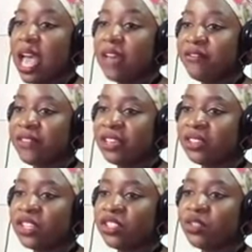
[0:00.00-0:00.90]
And
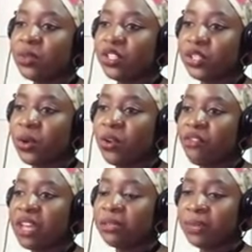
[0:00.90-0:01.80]
this is to ensure
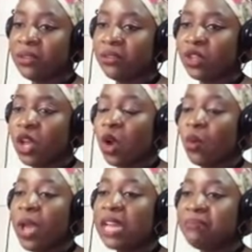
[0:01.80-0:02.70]
that the bonds
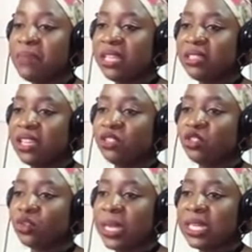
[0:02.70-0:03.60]
were admitted to
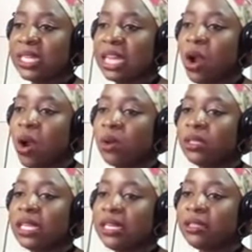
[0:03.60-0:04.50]
trading on
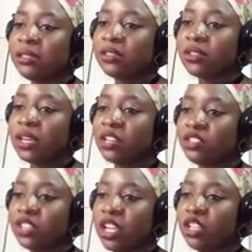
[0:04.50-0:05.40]
the London Stock
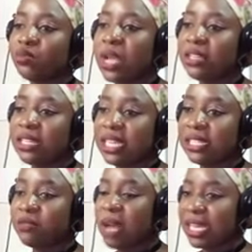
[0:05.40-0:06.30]
Exchange
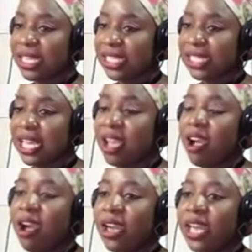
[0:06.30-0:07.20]
regulated market.
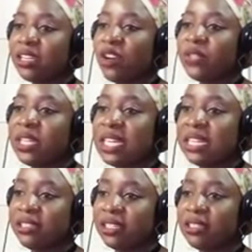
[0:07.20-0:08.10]
Ahead of the
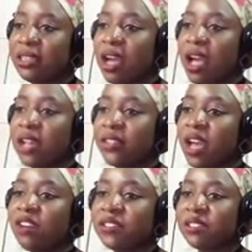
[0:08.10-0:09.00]
listing, the
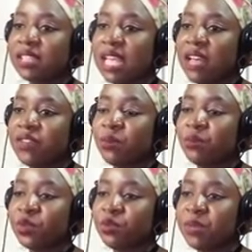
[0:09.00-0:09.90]
office said there
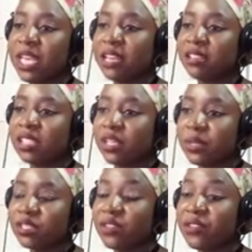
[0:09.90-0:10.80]
would be a
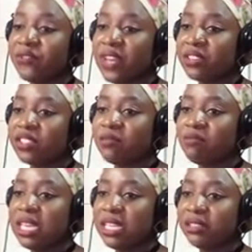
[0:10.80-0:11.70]
series of investor
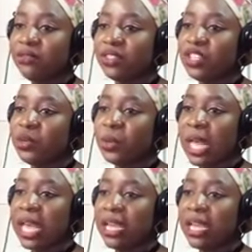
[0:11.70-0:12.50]
meetings in the UK,